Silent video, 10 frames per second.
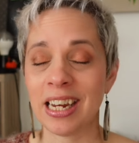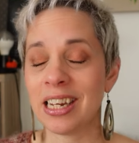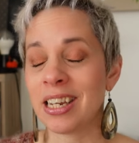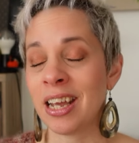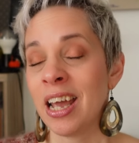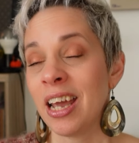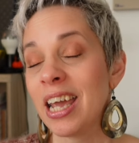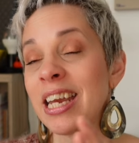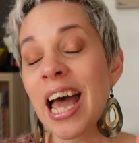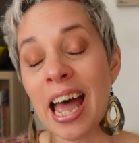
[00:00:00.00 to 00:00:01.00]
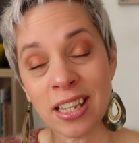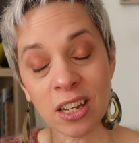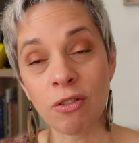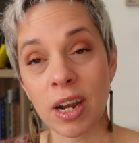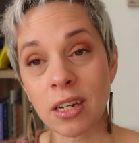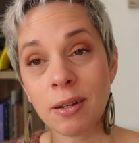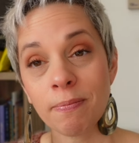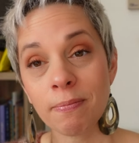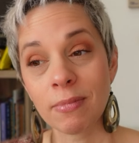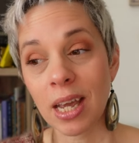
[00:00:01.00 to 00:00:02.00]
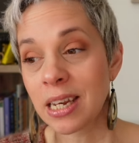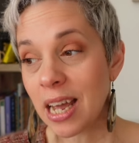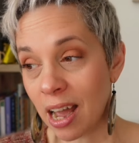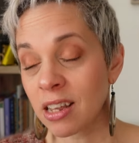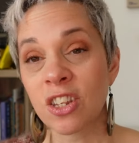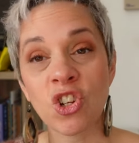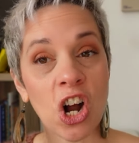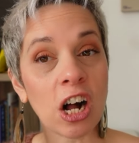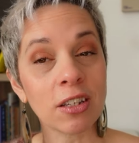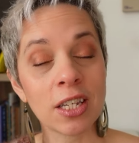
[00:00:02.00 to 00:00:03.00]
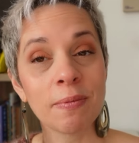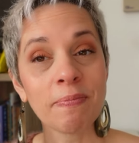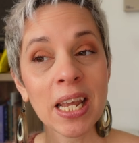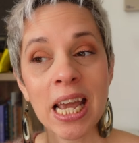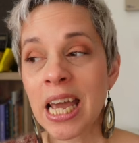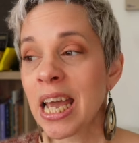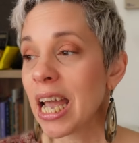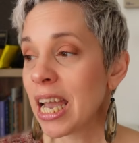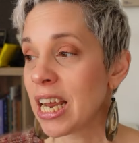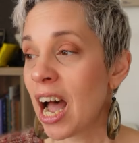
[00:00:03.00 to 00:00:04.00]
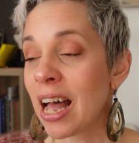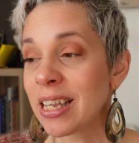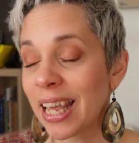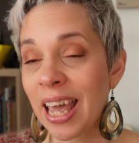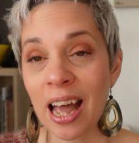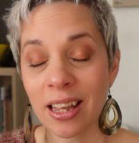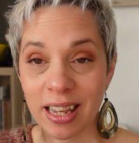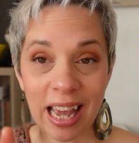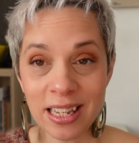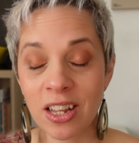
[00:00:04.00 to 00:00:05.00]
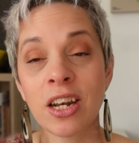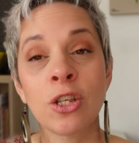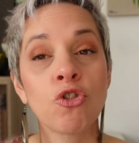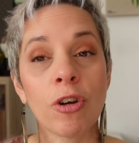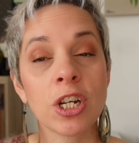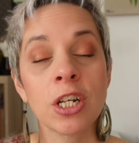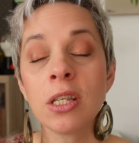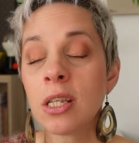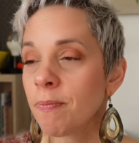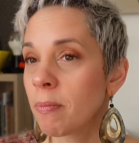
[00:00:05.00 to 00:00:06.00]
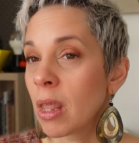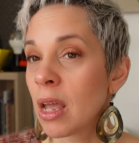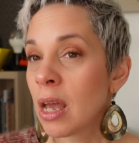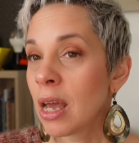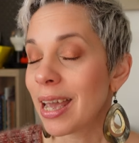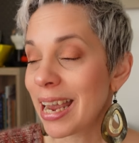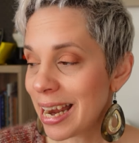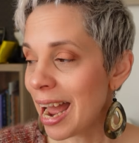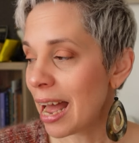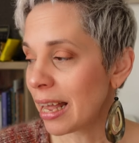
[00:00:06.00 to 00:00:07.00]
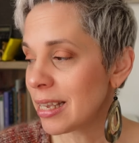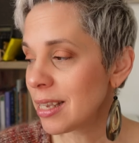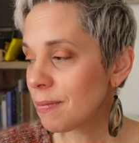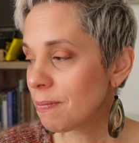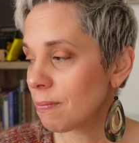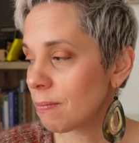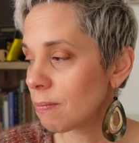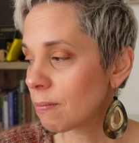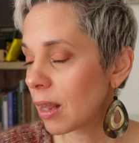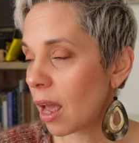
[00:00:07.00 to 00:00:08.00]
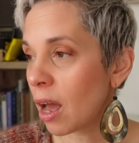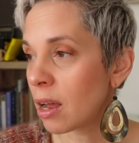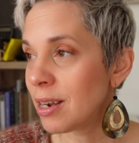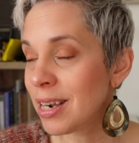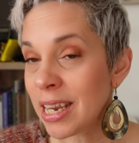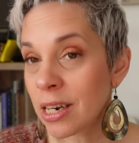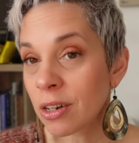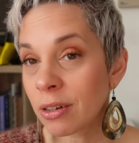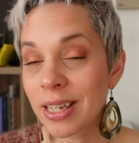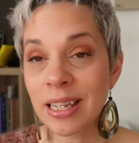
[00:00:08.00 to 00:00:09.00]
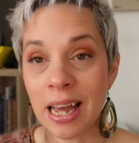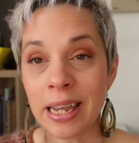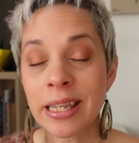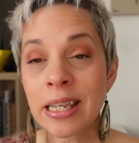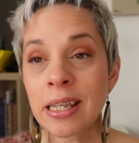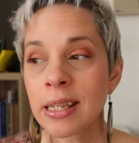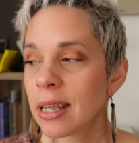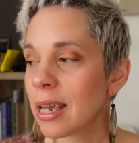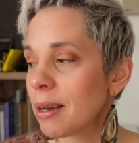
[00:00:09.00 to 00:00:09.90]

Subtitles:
It has a grid, it has charts, it has a cast on instructions, it has needle sizes,